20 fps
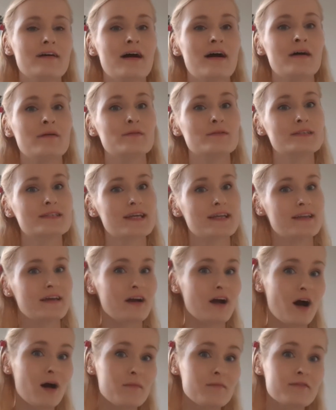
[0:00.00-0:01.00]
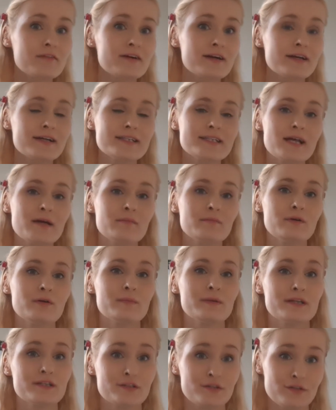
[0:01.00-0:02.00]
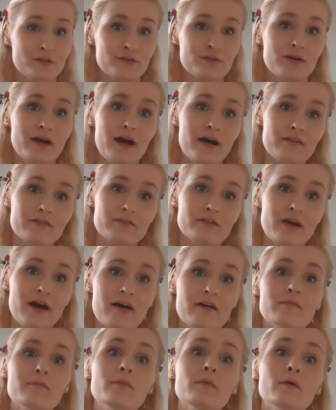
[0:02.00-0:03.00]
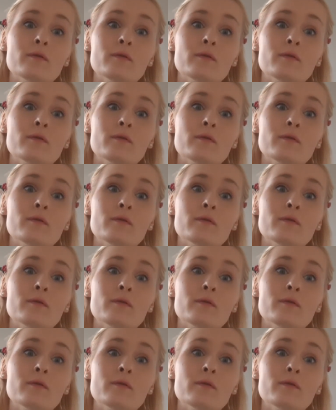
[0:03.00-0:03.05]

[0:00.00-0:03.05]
I would say, the cup, for example, because you do have to have